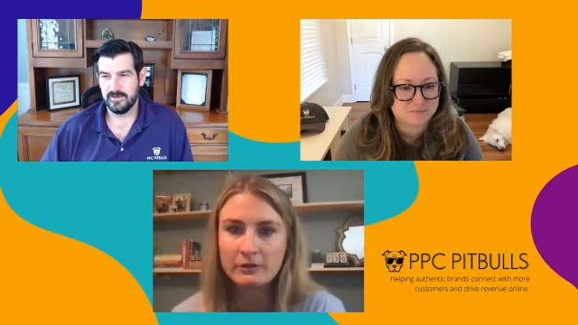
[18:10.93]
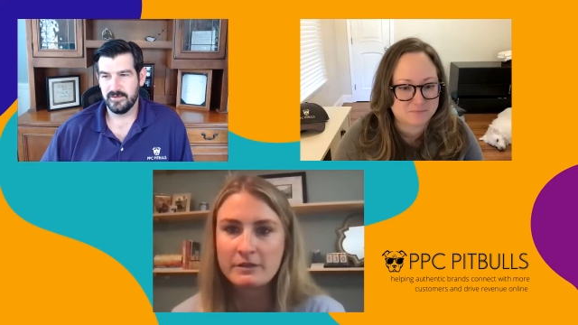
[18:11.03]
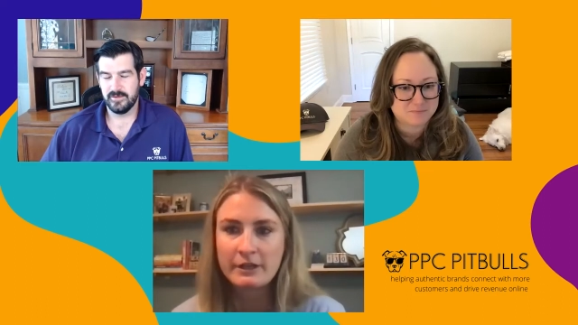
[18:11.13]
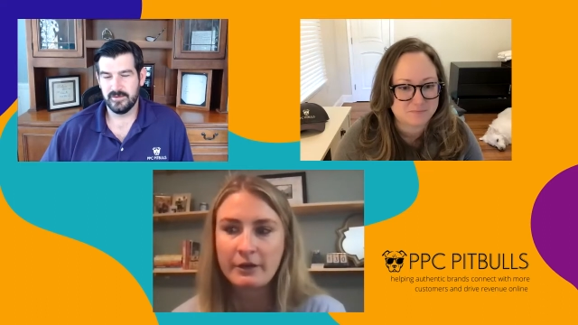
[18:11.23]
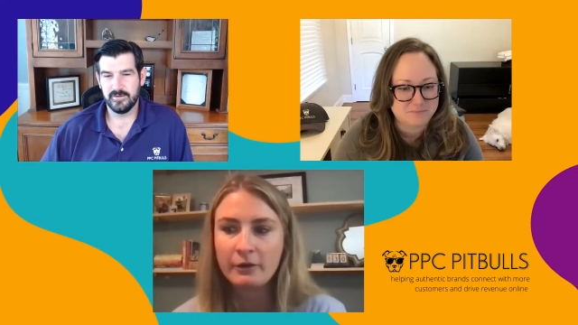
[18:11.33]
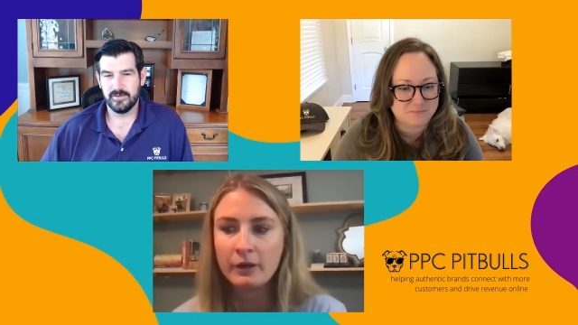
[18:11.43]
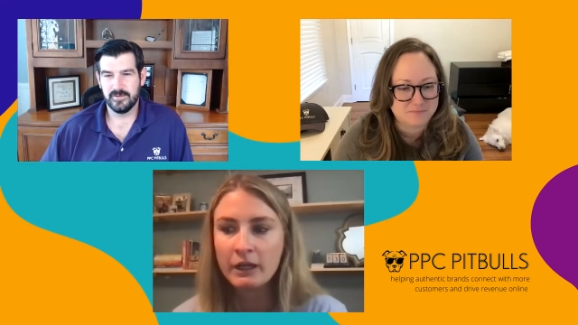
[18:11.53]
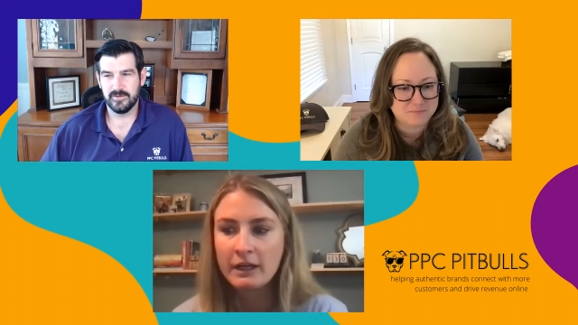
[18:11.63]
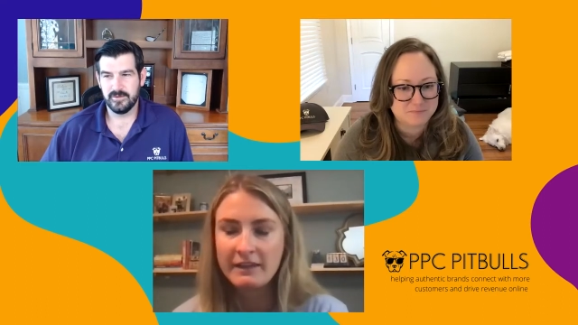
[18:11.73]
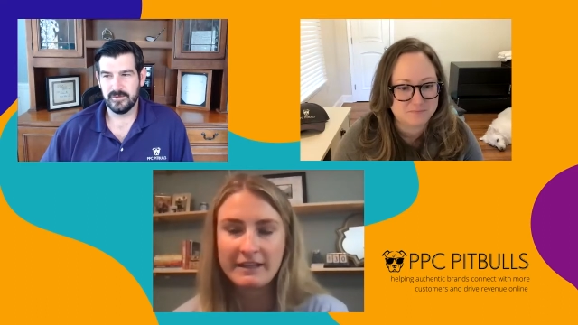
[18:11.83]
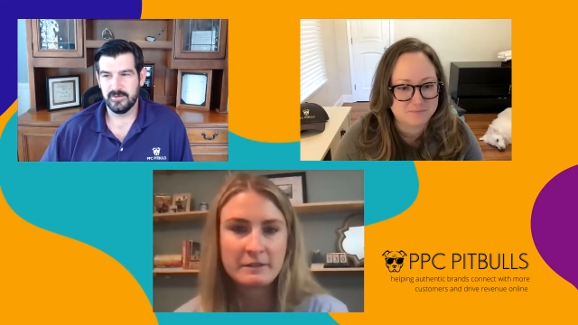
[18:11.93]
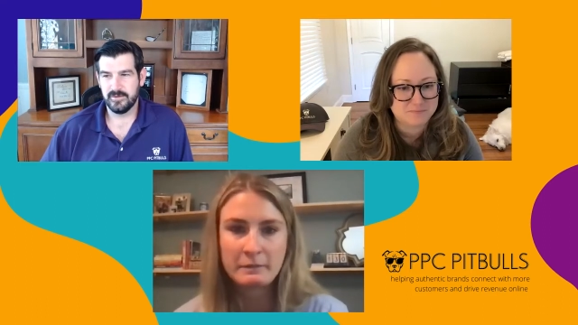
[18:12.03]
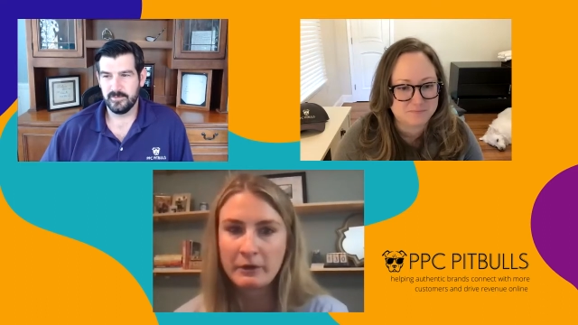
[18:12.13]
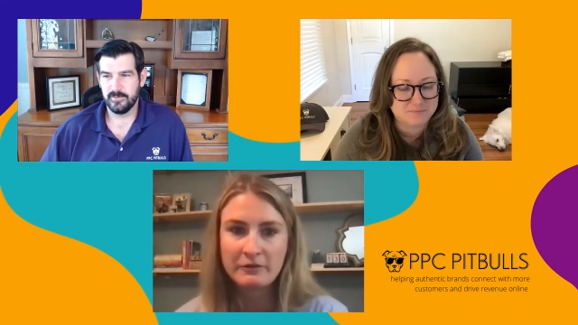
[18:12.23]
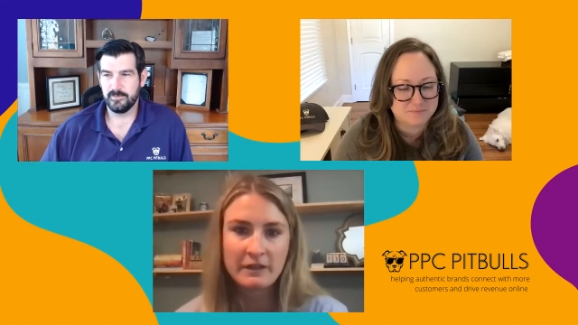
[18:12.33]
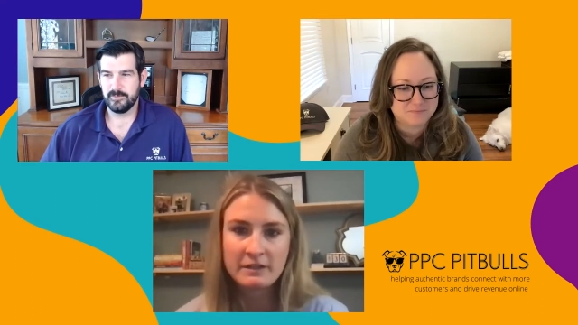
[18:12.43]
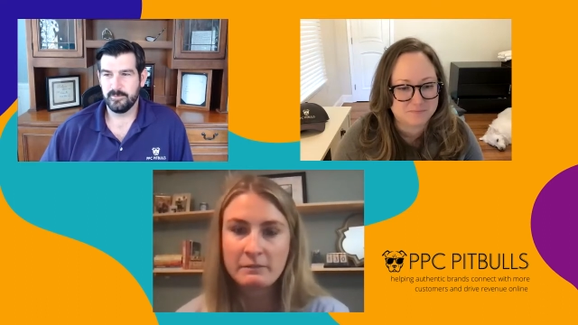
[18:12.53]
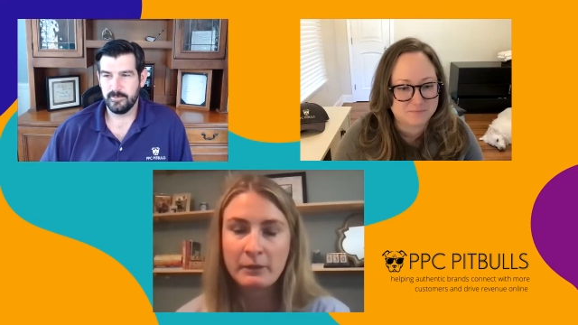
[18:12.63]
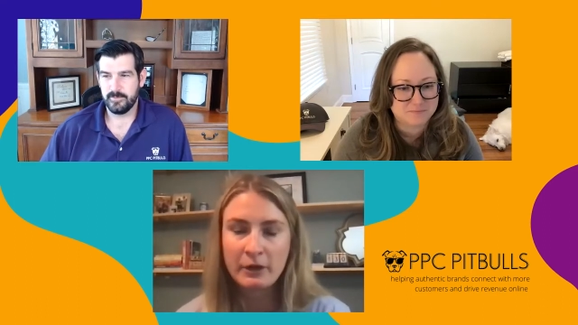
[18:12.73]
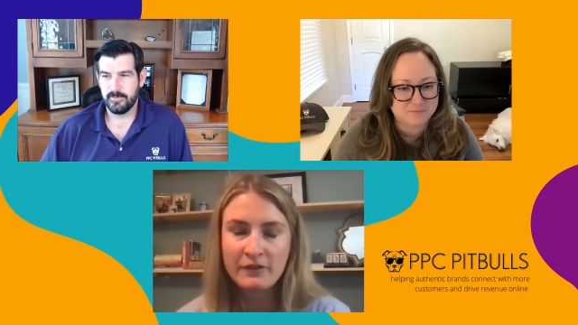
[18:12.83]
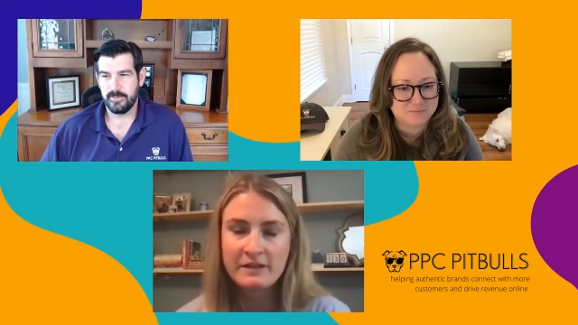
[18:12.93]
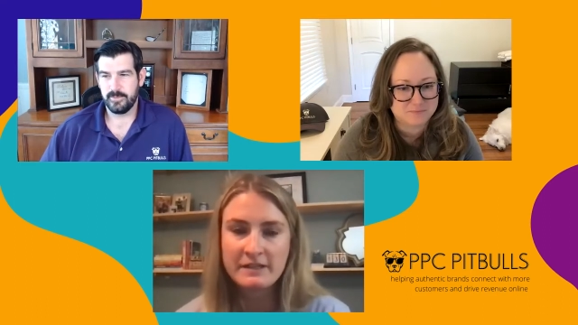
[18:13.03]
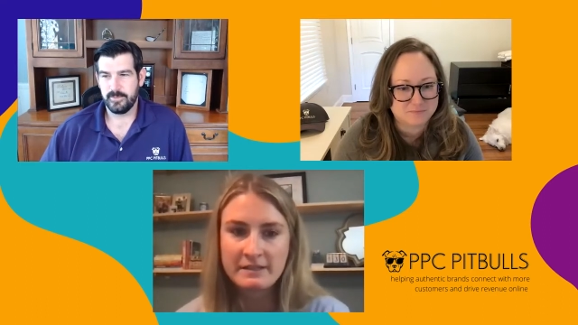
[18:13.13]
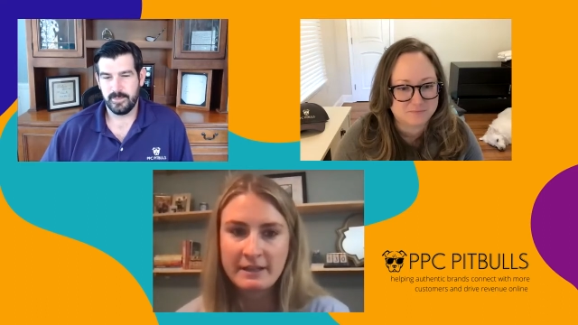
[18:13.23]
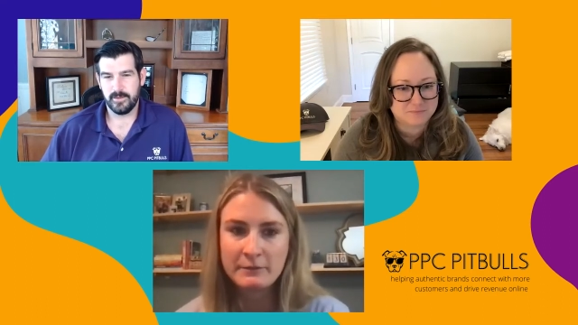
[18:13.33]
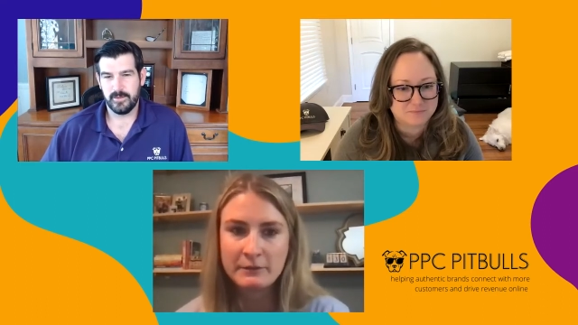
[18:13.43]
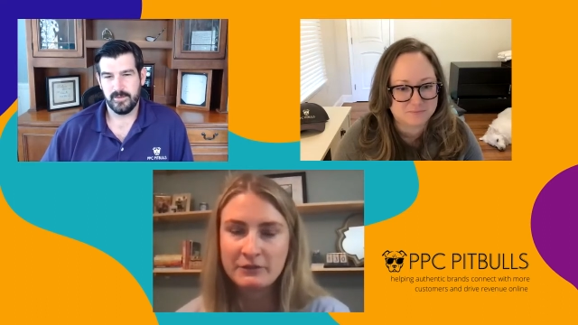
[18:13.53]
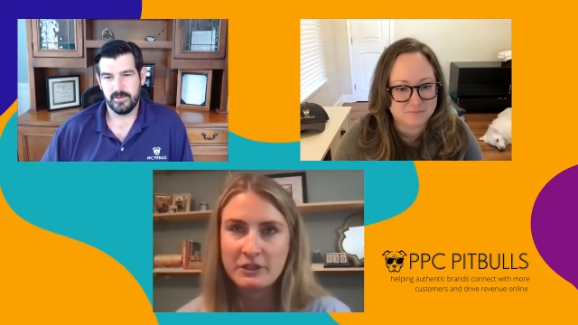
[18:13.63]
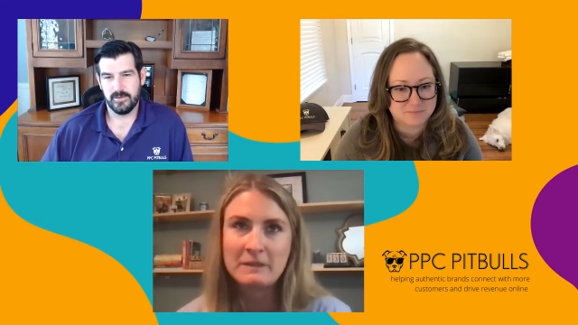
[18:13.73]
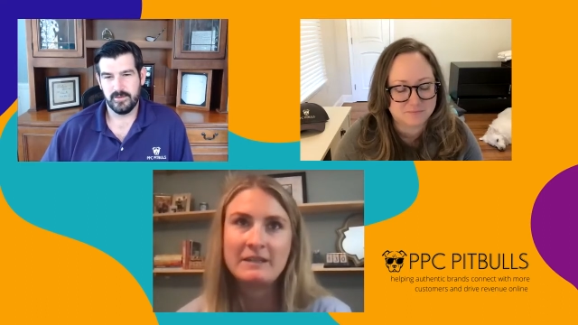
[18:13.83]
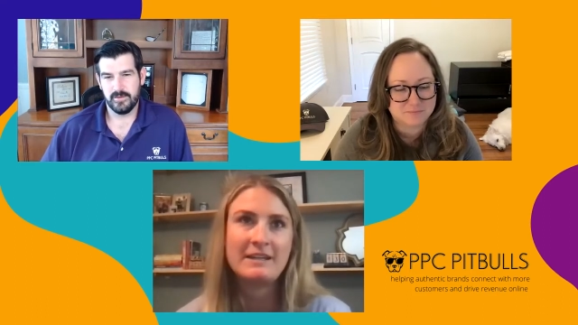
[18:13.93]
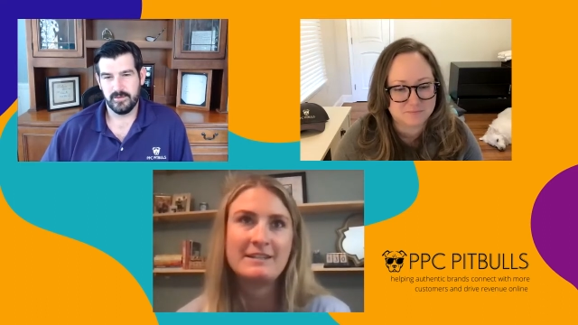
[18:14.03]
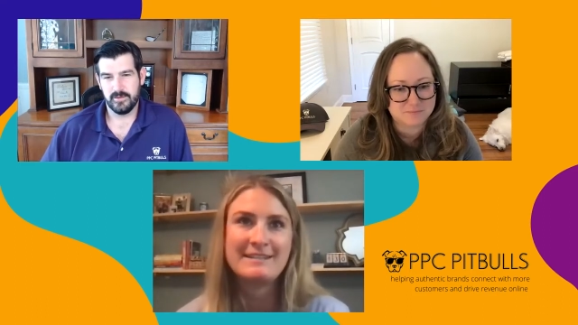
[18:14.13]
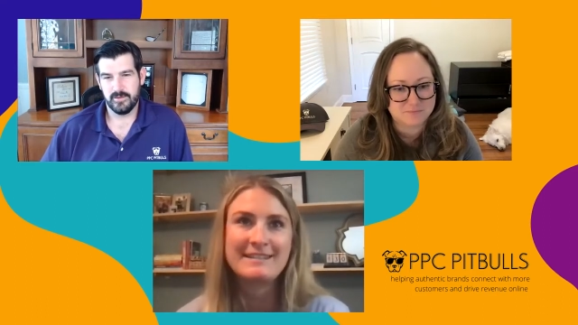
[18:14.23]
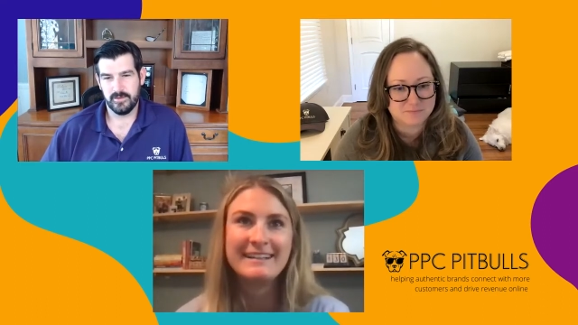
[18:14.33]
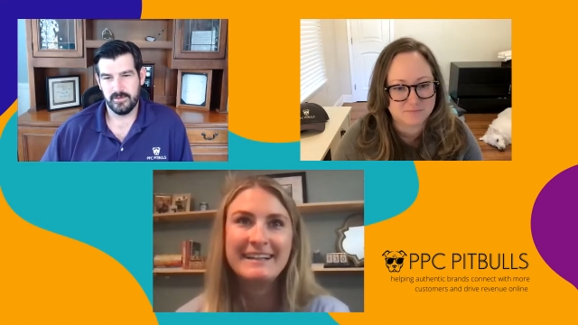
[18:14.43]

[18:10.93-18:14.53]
Speaker 1: So that's perfect perfect example of just because